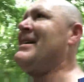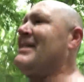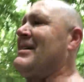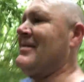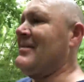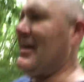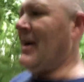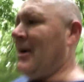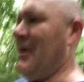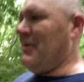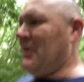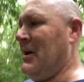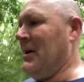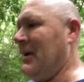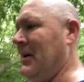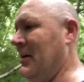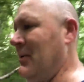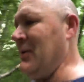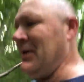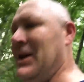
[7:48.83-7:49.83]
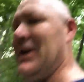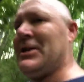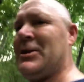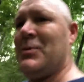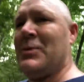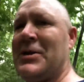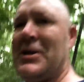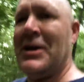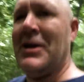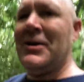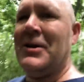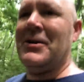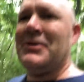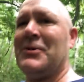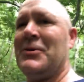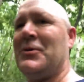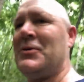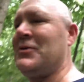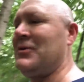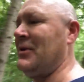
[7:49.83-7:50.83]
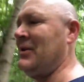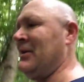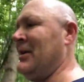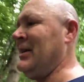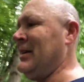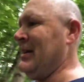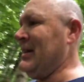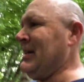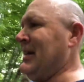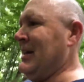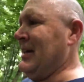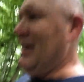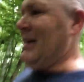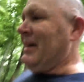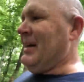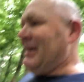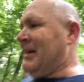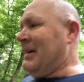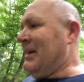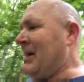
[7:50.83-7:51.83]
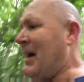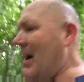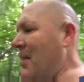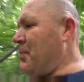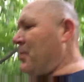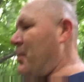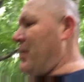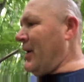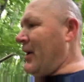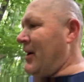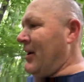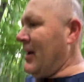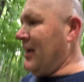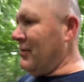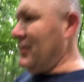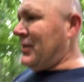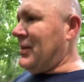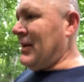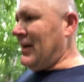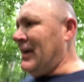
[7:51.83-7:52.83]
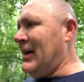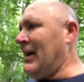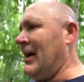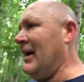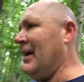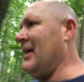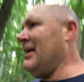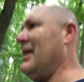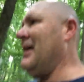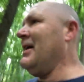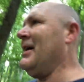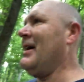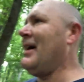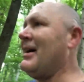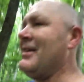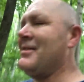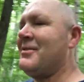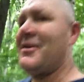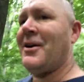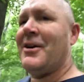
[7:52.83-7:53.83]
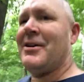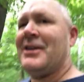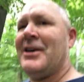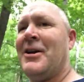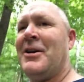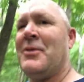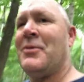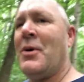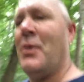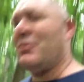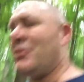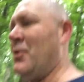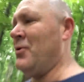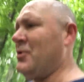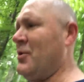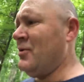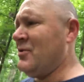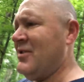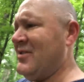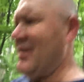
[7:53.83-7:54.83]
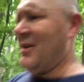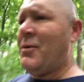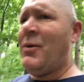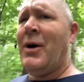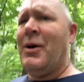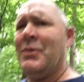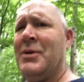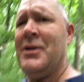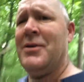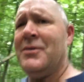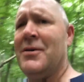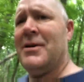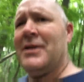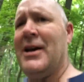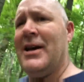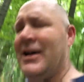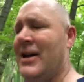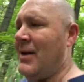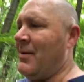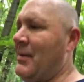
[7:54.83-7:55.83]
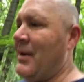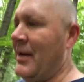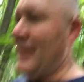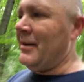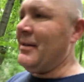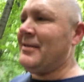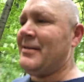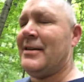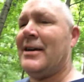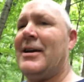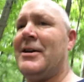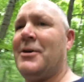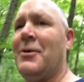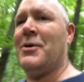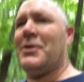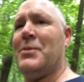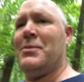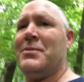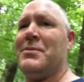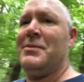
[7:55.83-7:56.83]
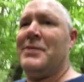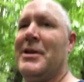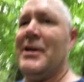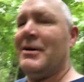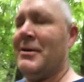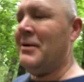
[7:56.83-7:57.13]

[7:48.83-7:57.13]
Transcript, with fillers: So we get the materials and I prepared everything, and I'd start telling her what we're going to do. She's like, why are we doing that? And I'm like, listen, I know what I'm, you know.